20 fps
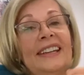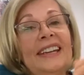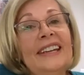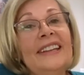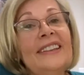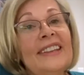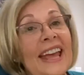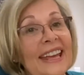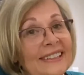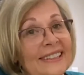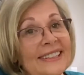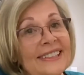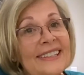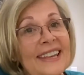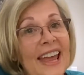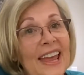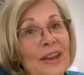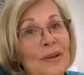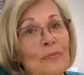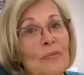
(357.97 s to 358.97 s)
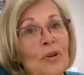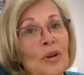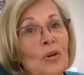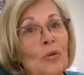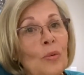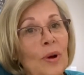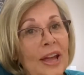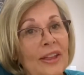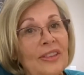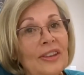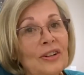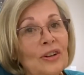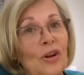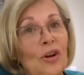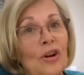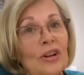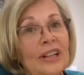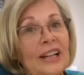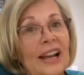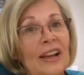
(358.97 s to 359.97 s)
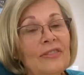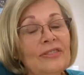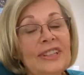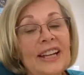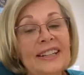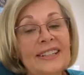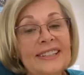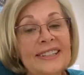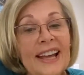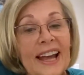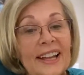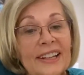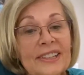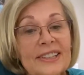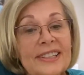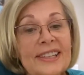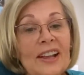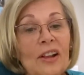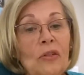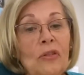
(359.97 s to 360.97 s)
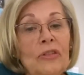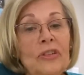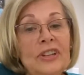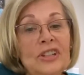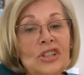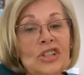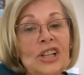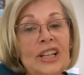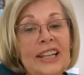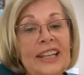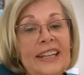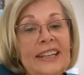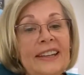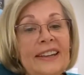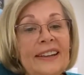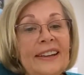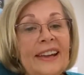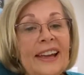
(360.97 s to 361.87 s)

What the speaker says: in that same way that God loved us, unselfishly,